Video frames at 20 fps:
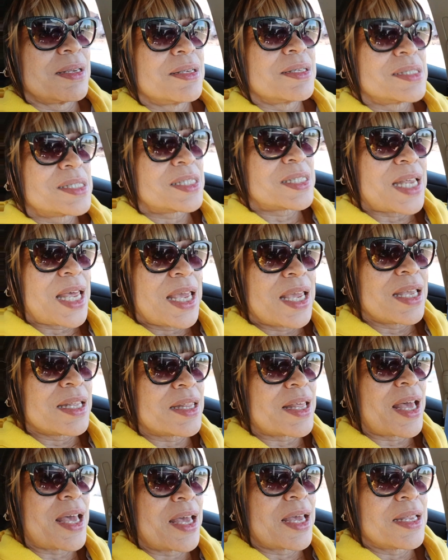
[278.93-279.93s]
say
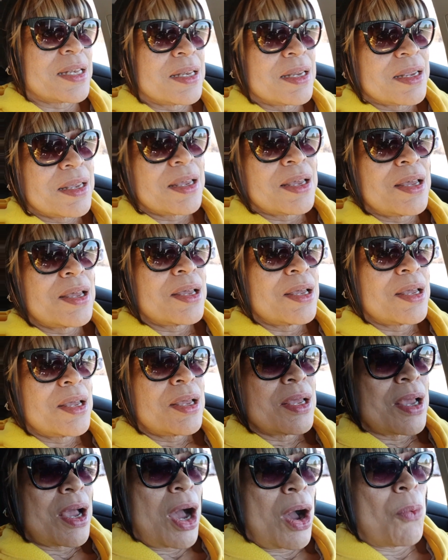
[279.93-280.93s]
that
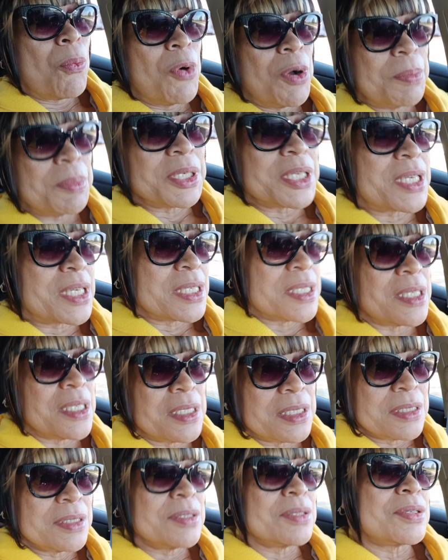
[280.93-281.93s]
a woman
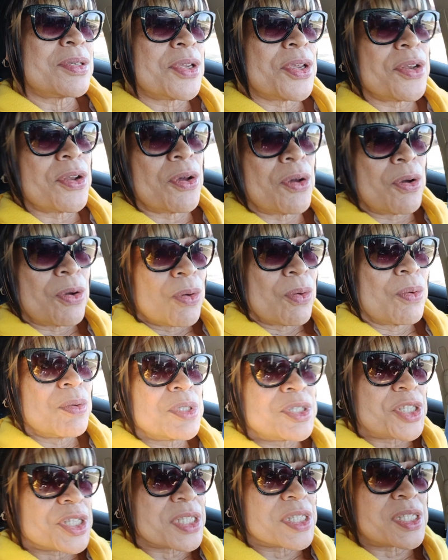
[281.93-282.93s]
can,
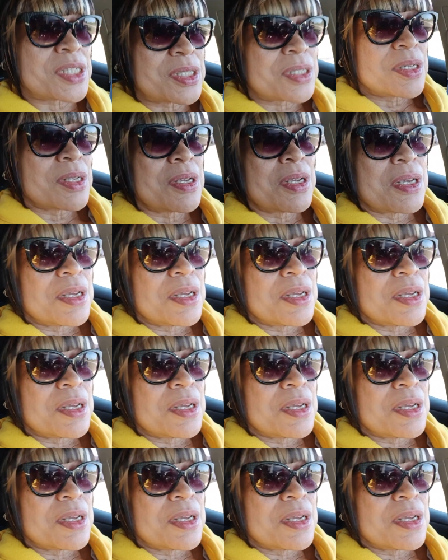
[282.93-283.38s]
just,